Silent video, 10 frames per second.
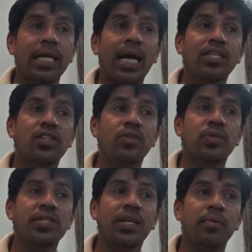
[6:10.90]
Actually, it
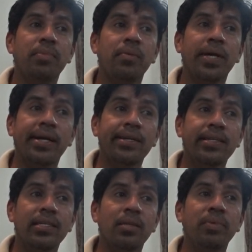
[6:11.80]
was set up by my
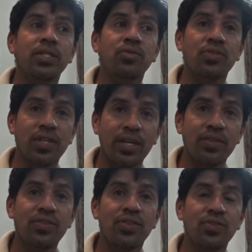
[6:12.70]
uncle Pedro Caesar
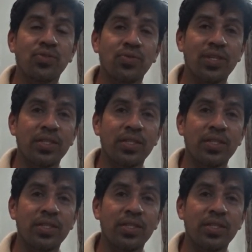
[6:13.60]
D'Souza.